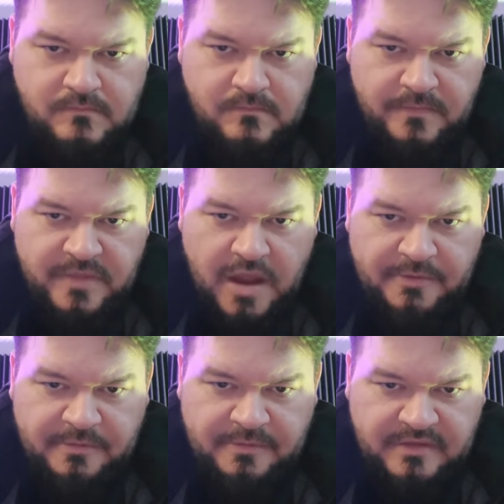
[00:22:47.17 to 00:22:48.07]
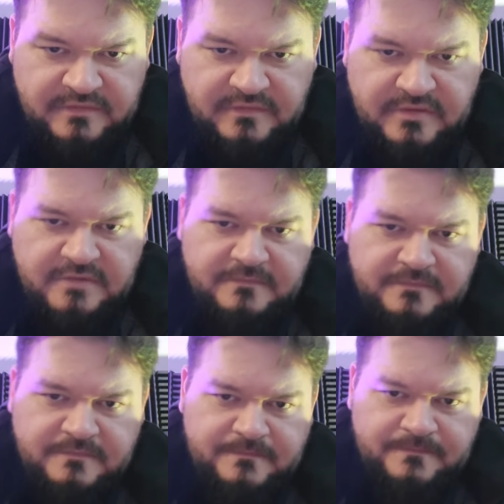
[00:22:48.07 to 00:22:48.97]
The Upper Peninsula? Is
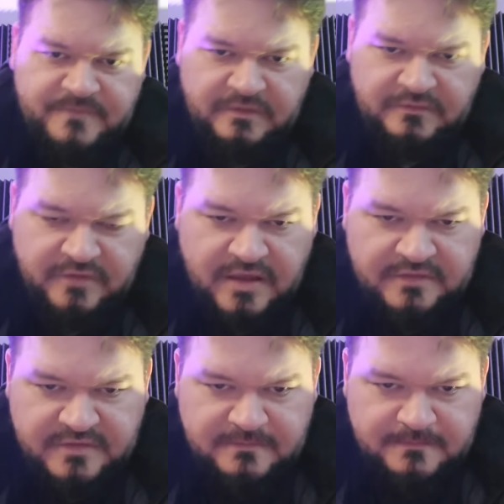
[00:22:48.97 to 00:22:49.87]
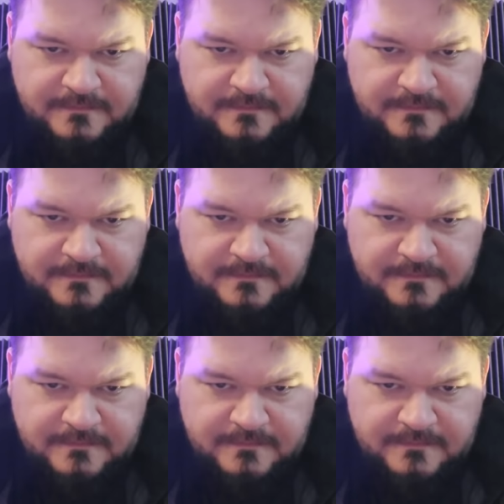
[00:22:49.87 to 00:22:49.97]
that what you're asking?